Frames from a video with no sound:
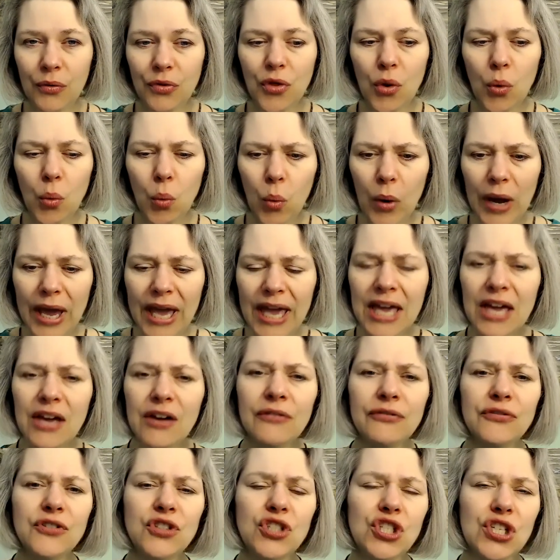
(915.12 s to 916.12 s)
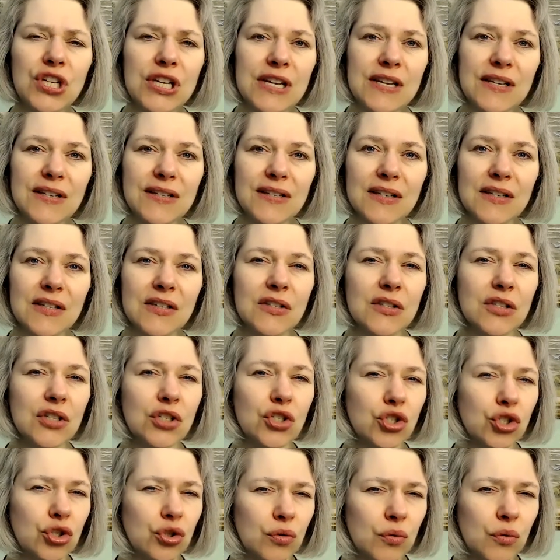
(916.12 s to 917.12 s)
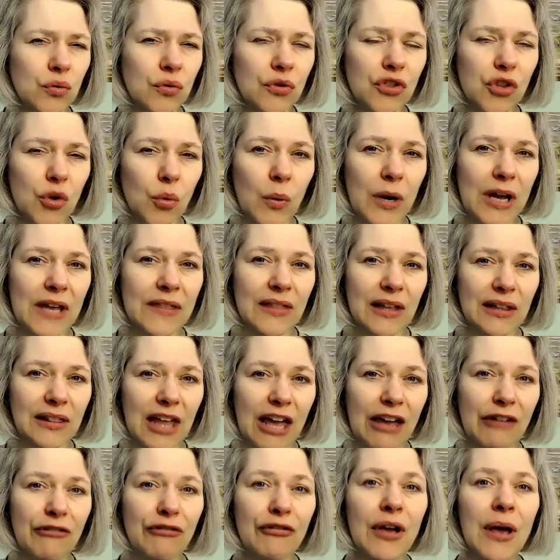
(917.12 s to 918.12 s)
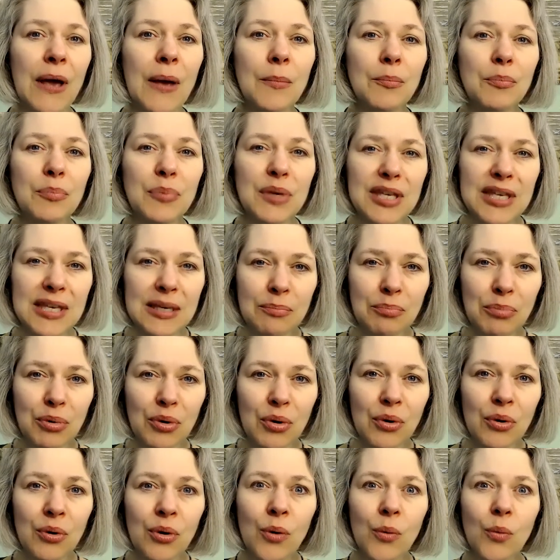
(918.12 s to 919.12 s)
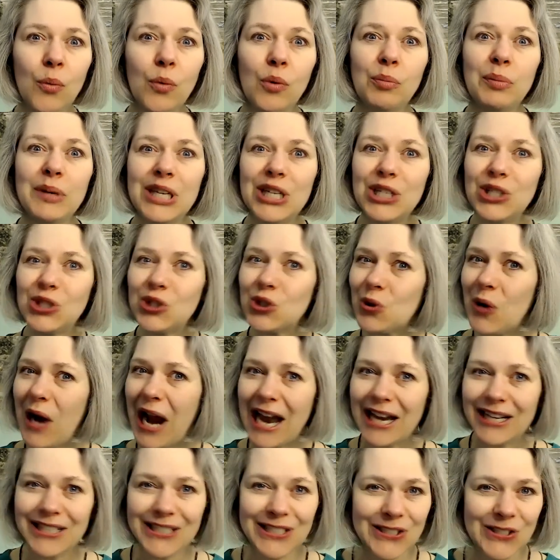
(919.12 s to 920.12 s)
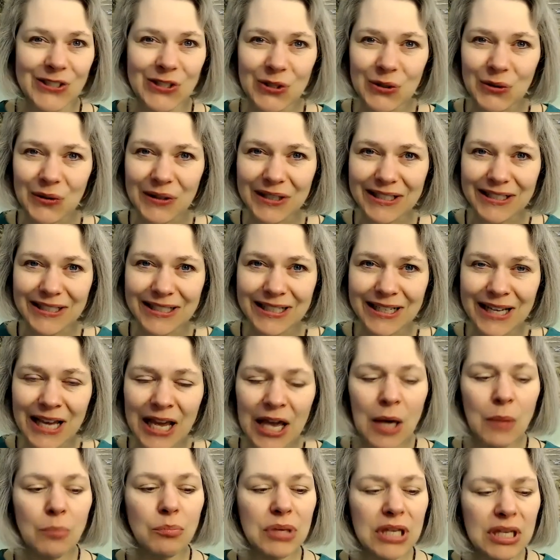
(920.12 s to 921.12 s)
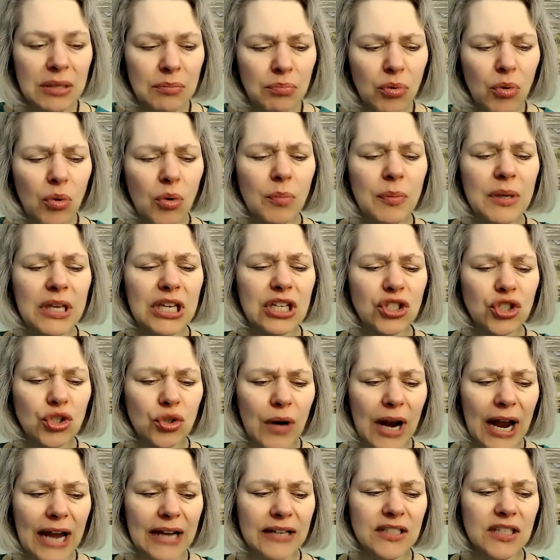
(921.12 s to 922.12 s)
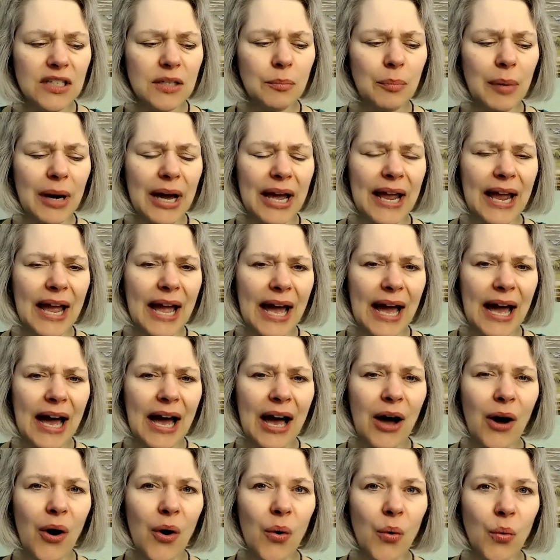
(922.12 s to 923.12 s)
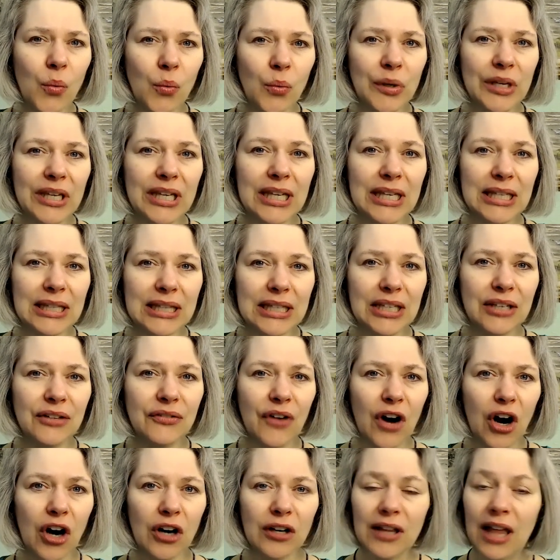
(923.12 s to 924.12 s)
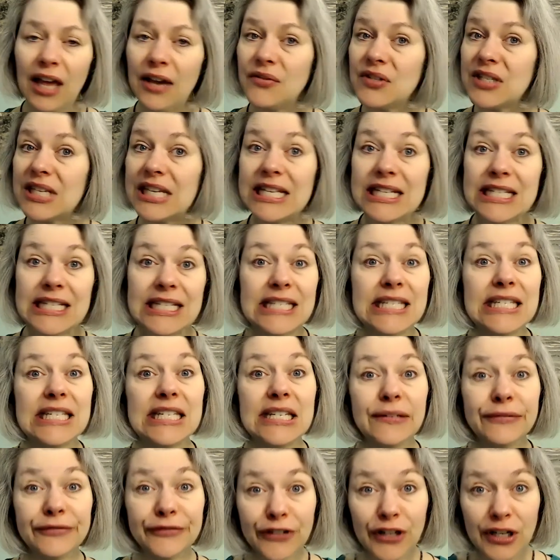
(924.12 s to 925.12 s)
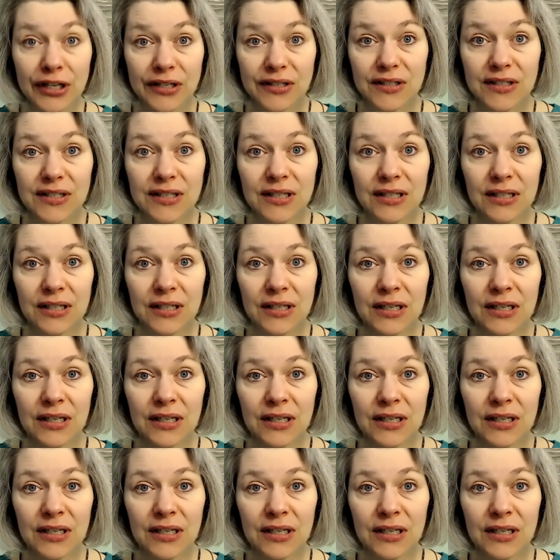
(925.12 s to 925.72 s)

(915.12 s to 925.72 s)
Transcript: the way of Jesus, the truth, the way, and the life, people will be attracted to it. People will be attracted by how we live our lives. It's different.